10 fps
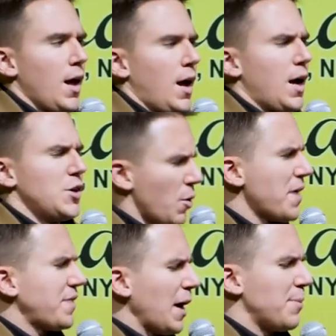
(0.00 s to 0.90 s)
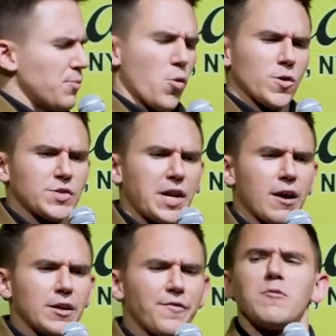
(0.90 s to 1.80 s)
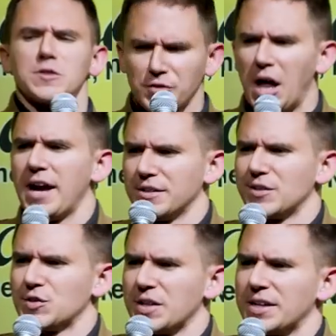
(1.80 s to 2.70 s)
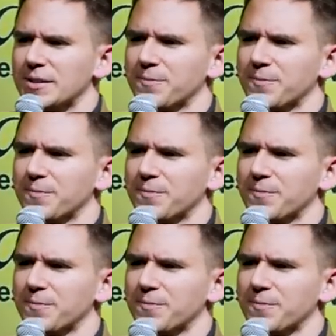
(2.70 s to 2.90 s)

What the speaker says: No, I think I'd be more scared if I was flying this thing.